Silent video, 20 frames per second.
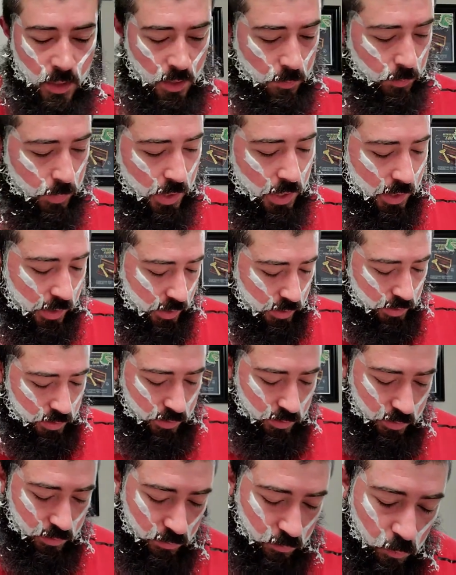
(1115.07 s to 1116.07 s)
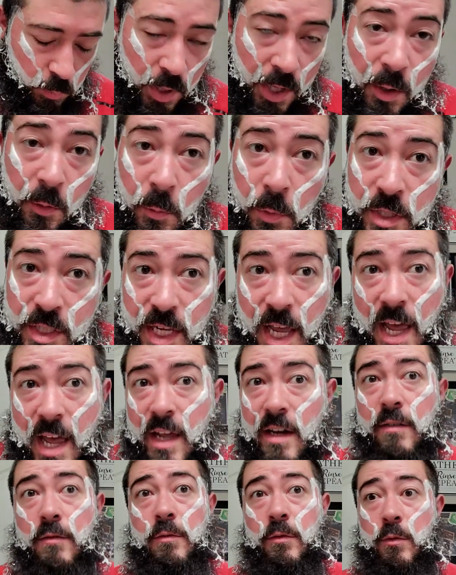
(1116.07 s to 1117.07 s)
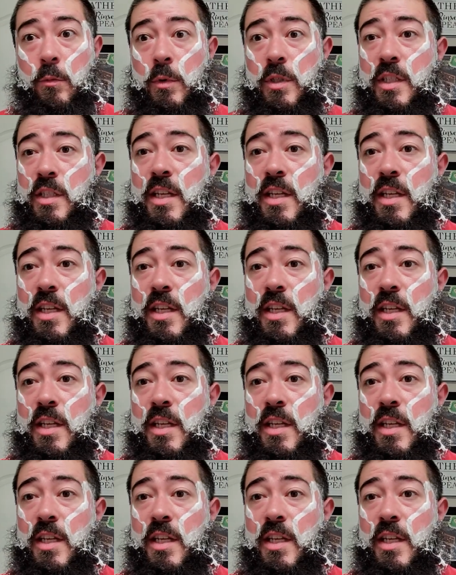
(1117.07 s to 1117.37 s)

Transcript: But where it was at was